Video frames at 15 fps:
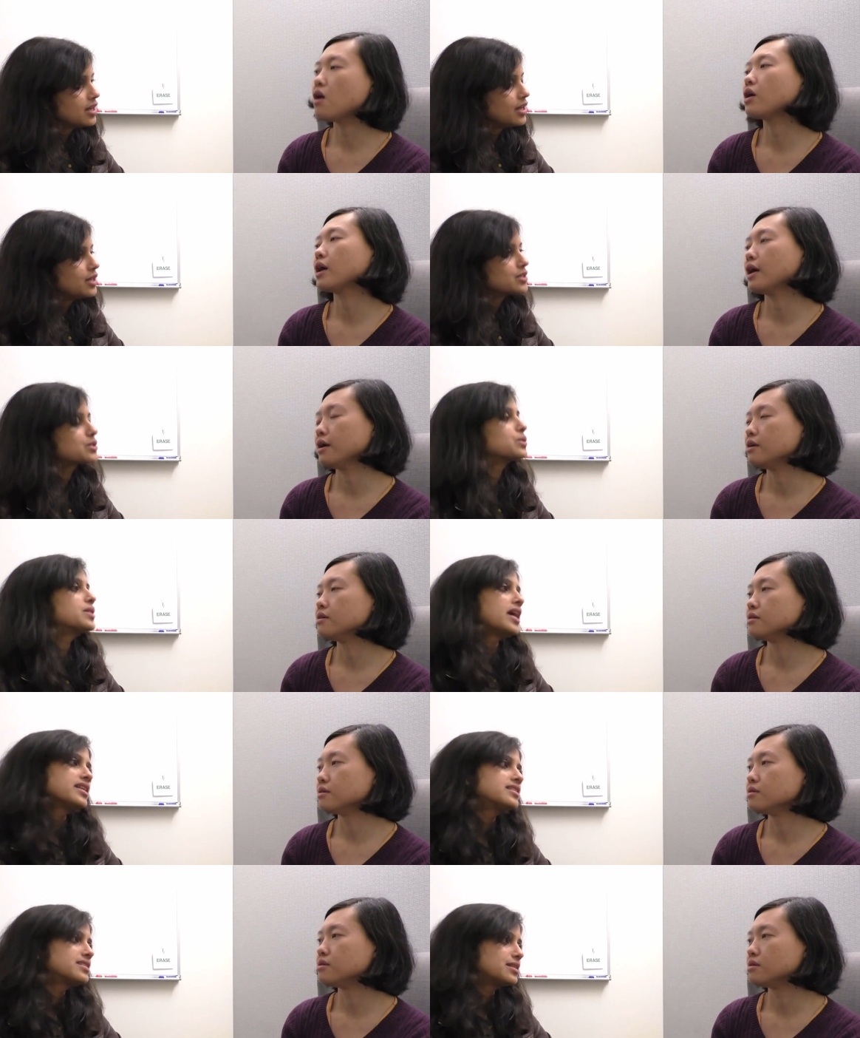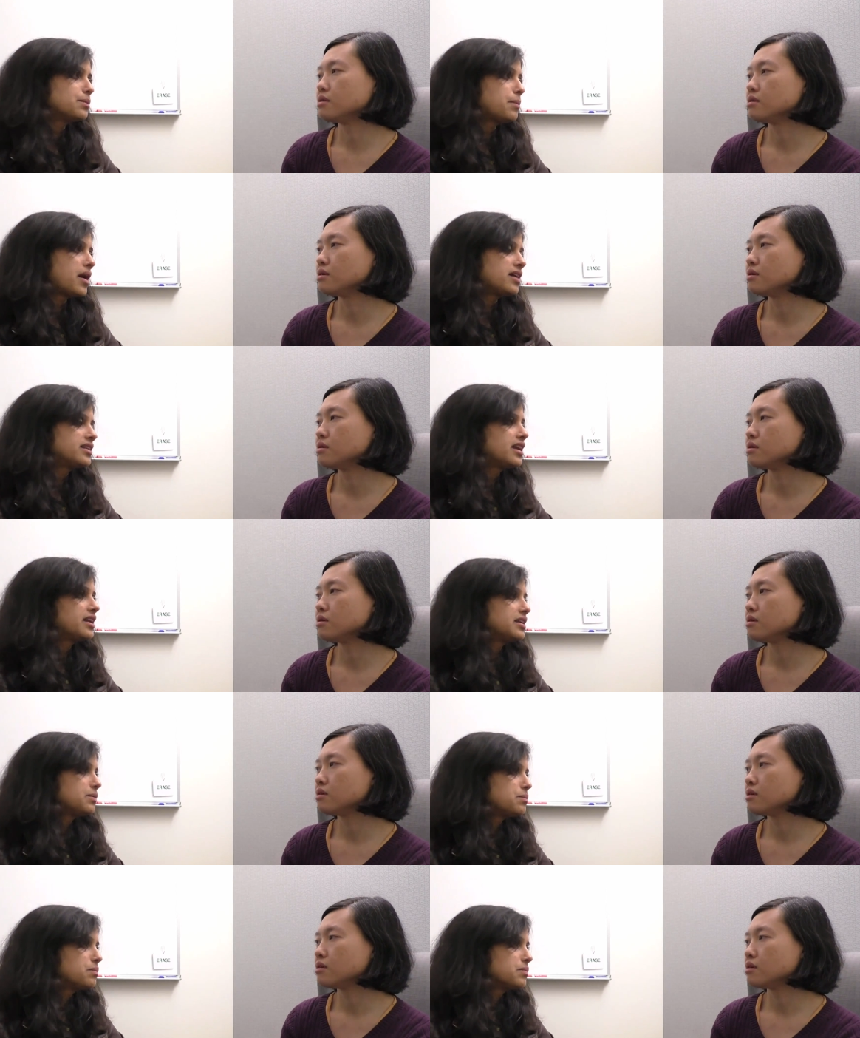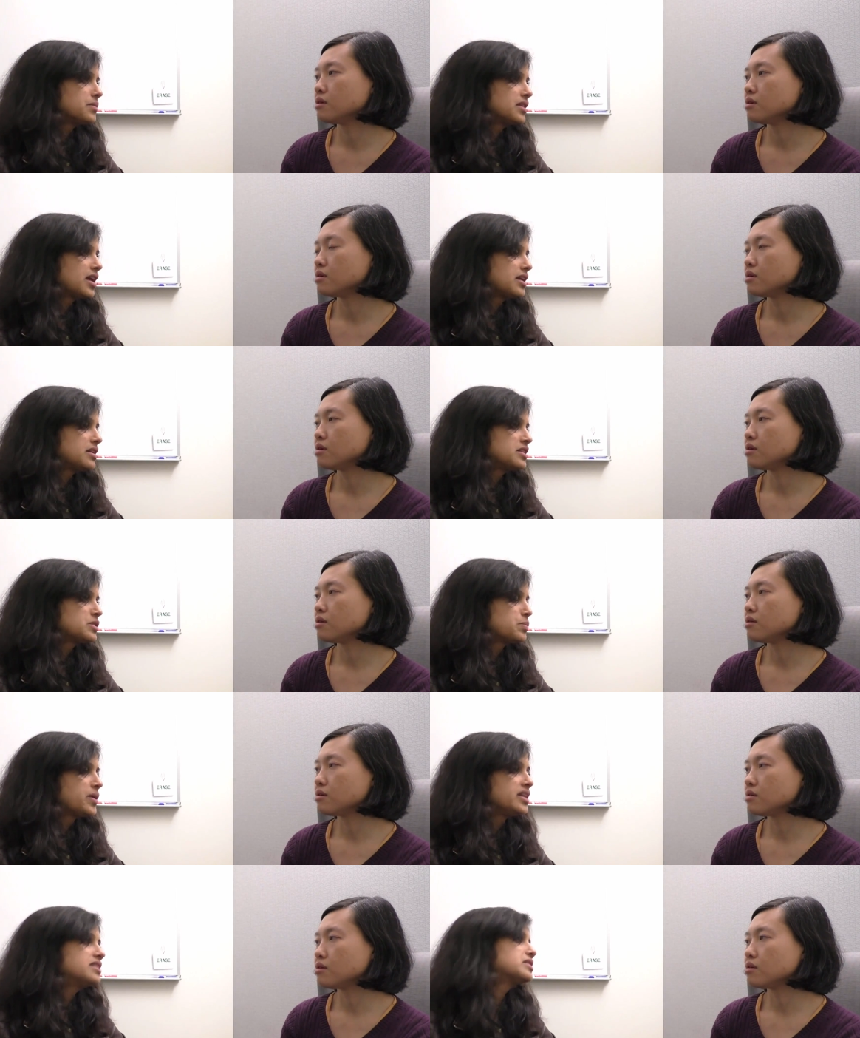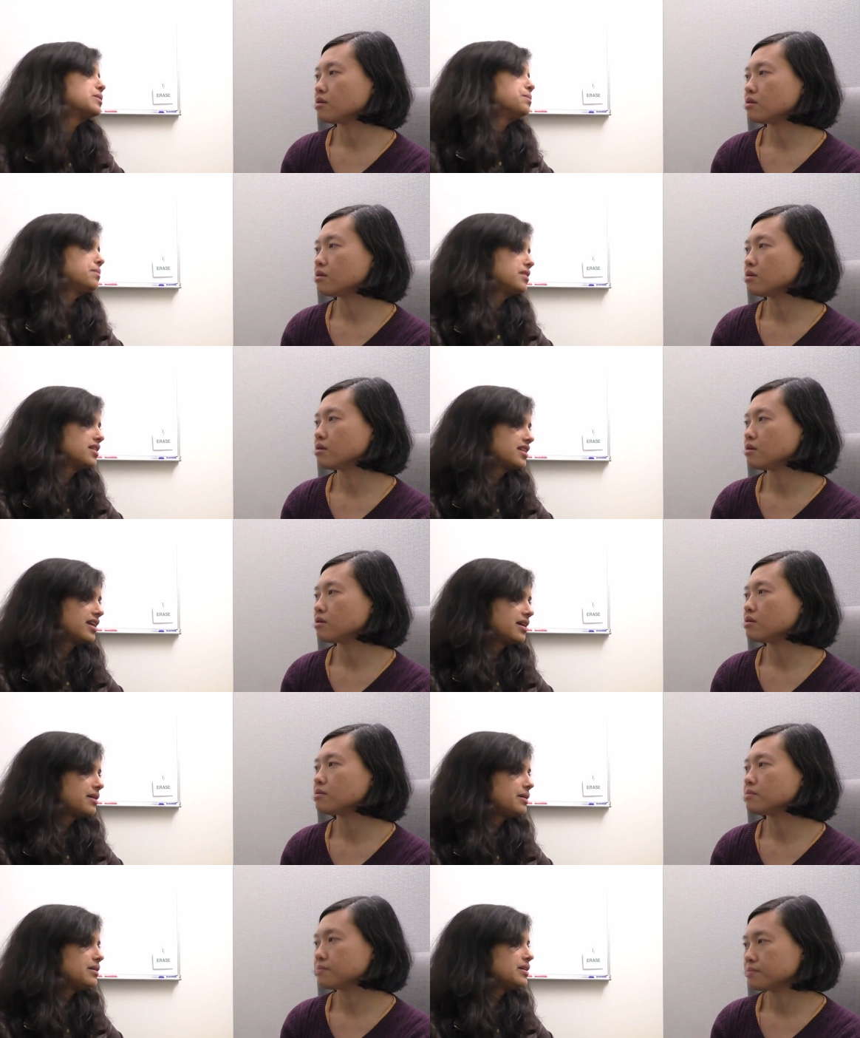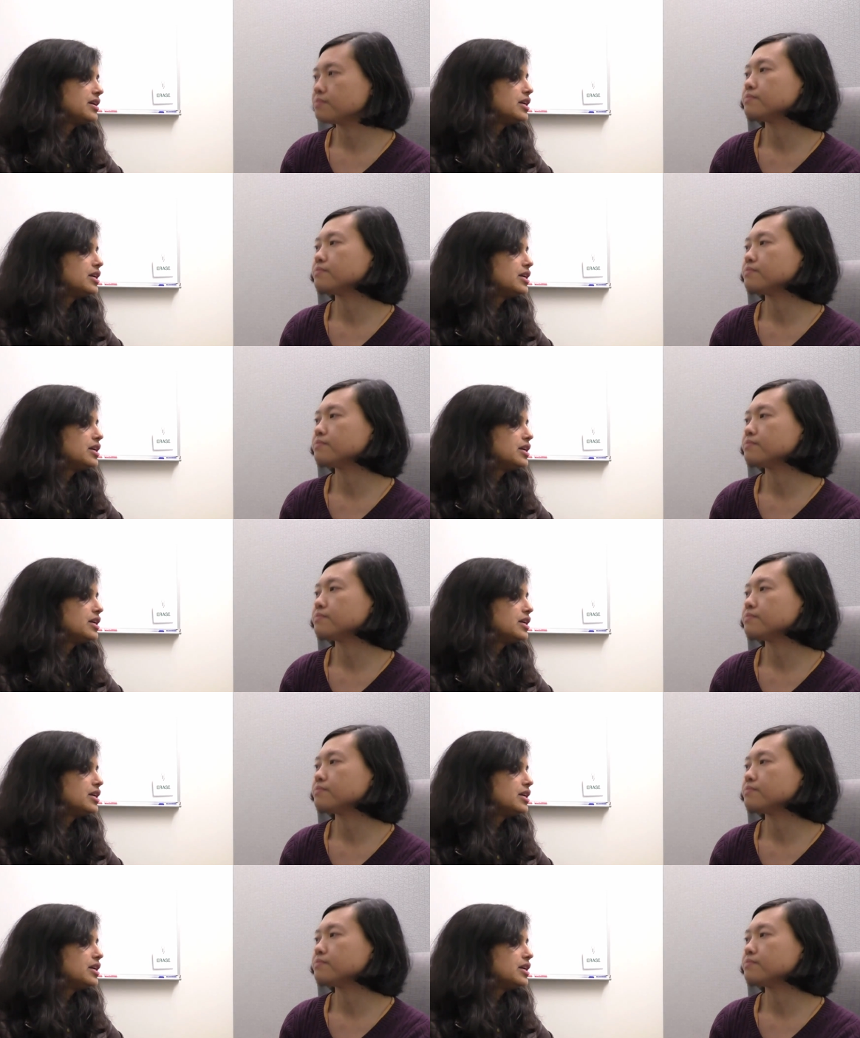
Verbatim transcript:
Speaker 1: Okay. So that's the part that it, that is made simple there.